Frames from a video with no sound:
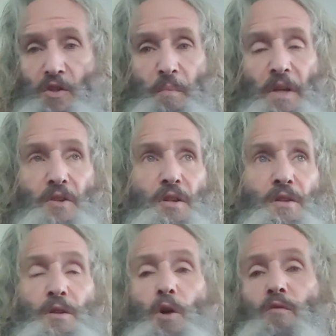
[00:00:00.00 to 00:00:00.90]
species
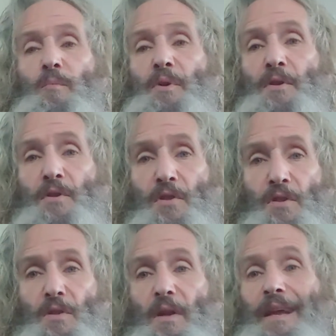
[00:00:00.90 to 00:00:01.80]
that
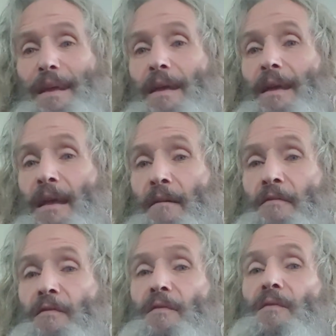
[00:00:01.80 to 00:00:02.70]
overproduces if